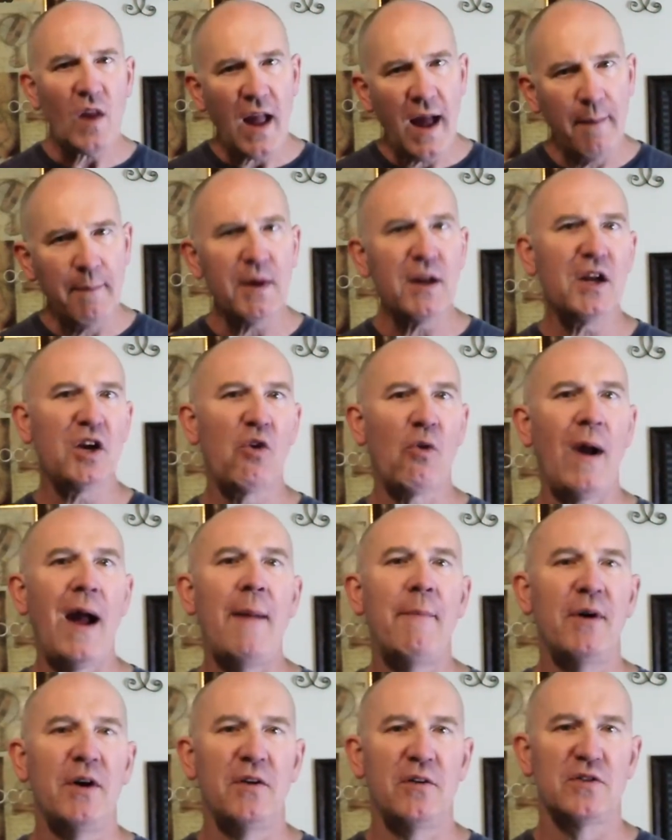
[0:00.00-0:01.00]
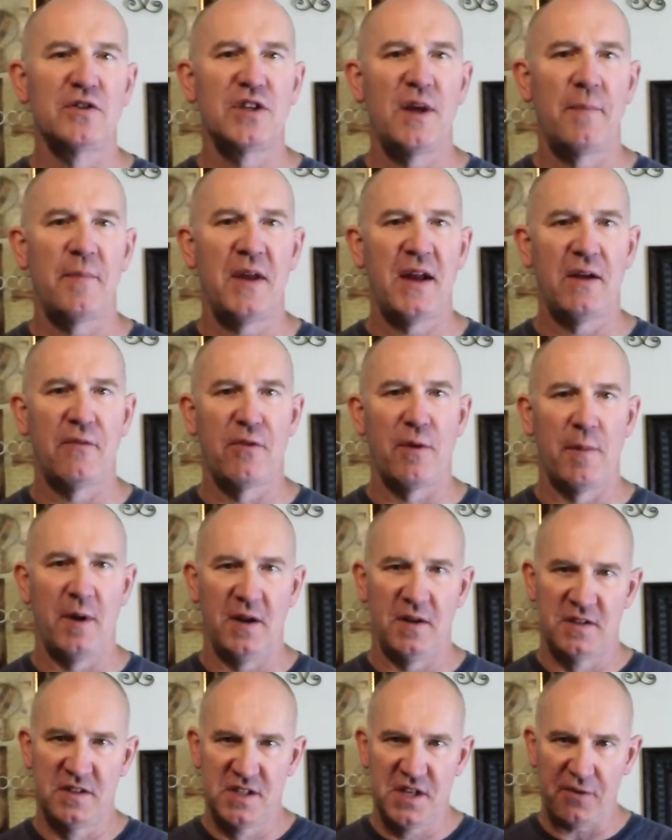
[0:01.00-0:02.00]
I'm going to grab a little something from
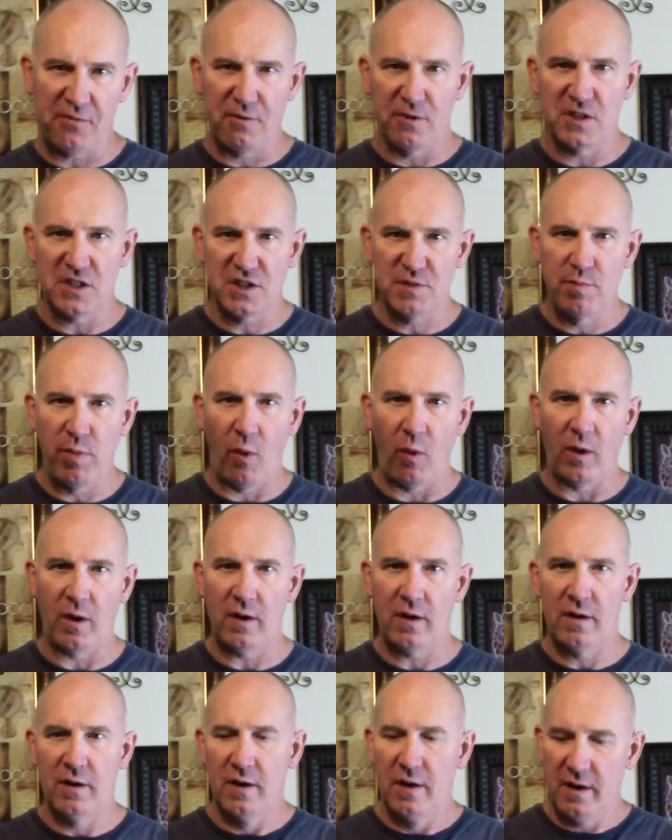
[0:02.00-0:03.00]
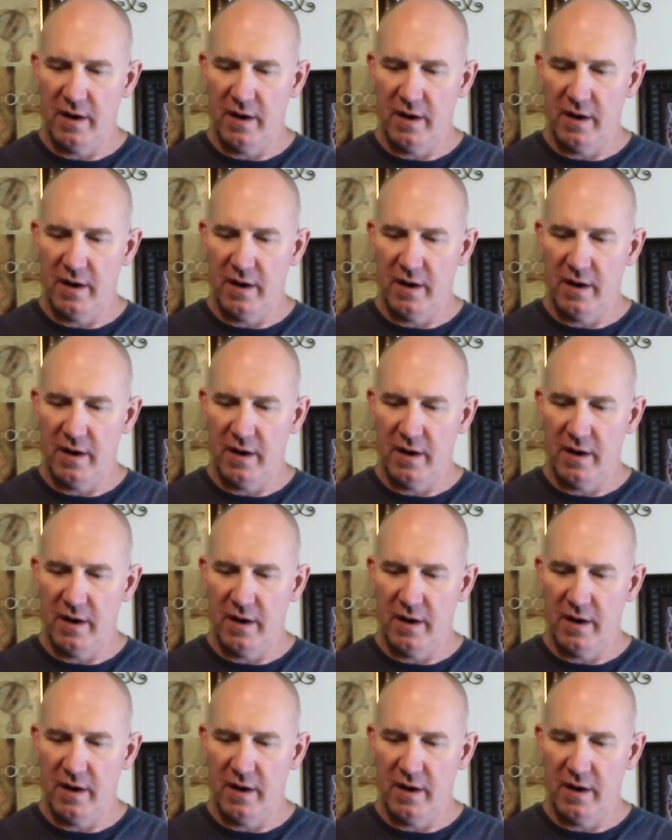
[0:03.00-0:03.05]
a different sport